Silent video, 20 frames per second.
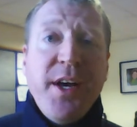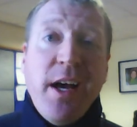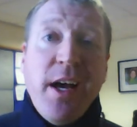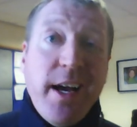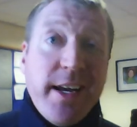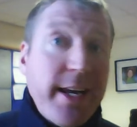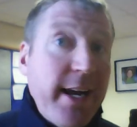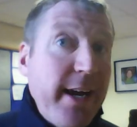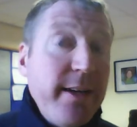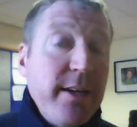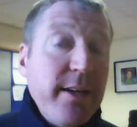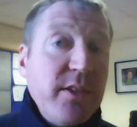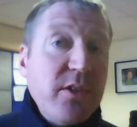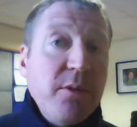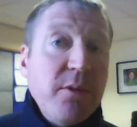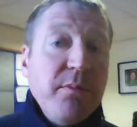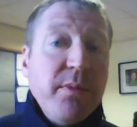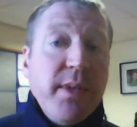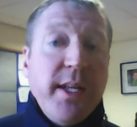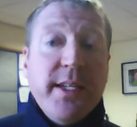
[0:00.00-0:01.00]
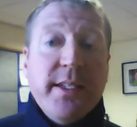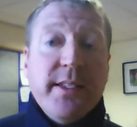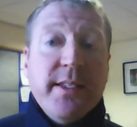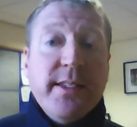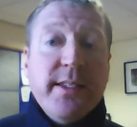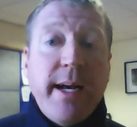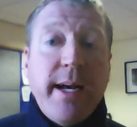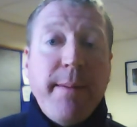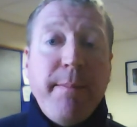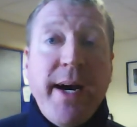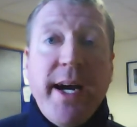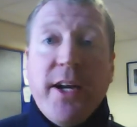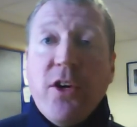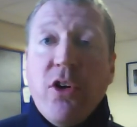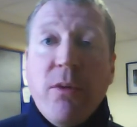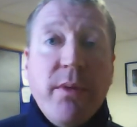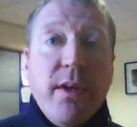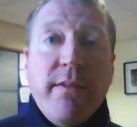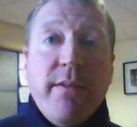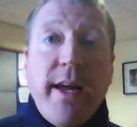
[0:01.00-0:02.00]
Again, in some places that might
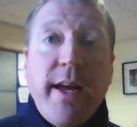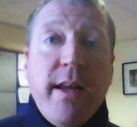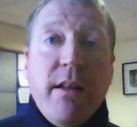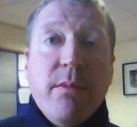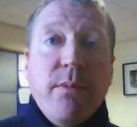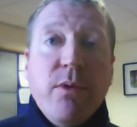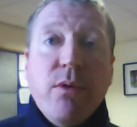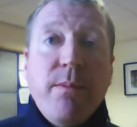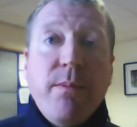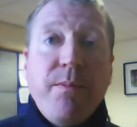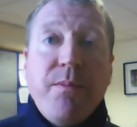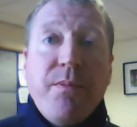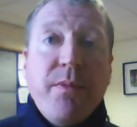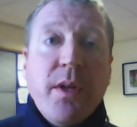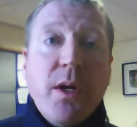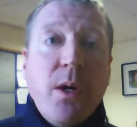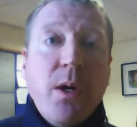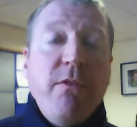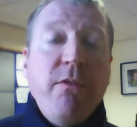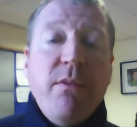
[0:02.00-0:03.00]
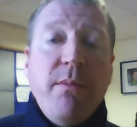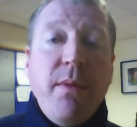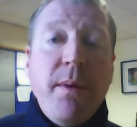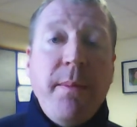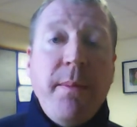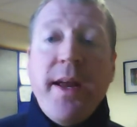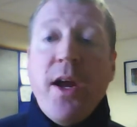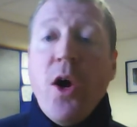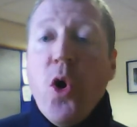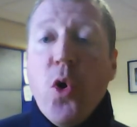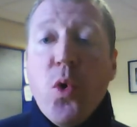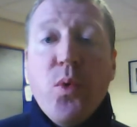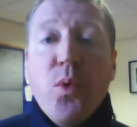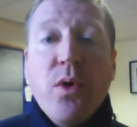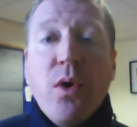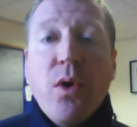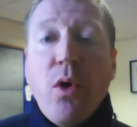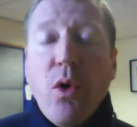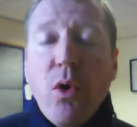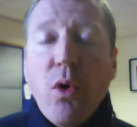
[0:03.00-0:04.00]
not be available. The government may
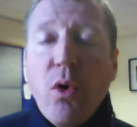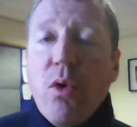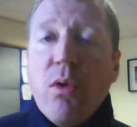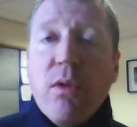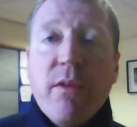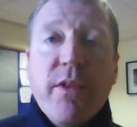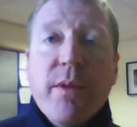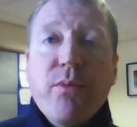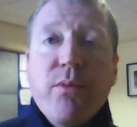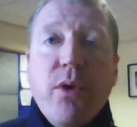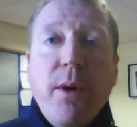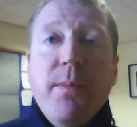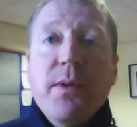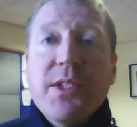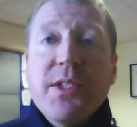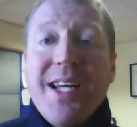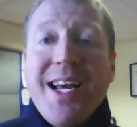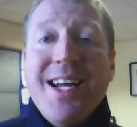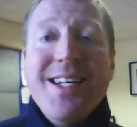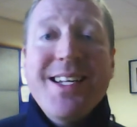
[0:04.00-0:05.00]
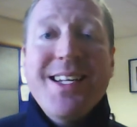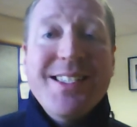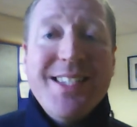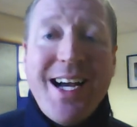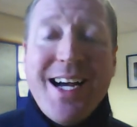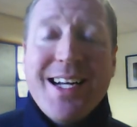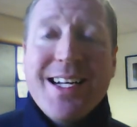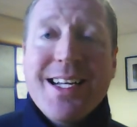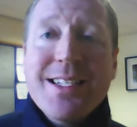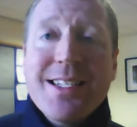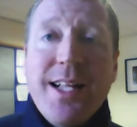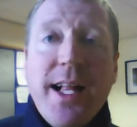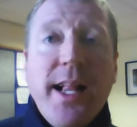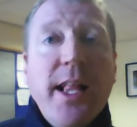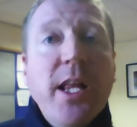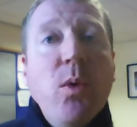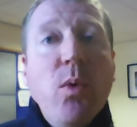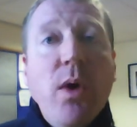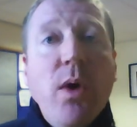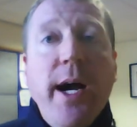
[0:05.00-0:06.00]
own all the property and decide
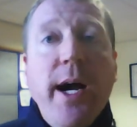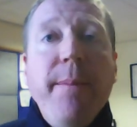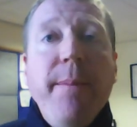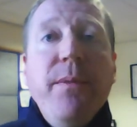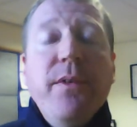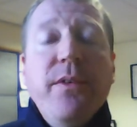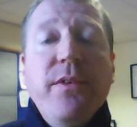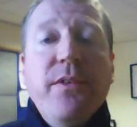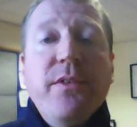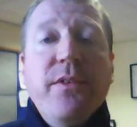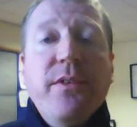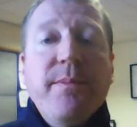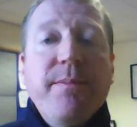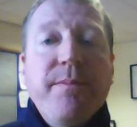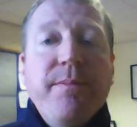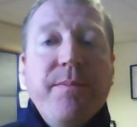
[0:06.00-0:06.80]
exactly what happens.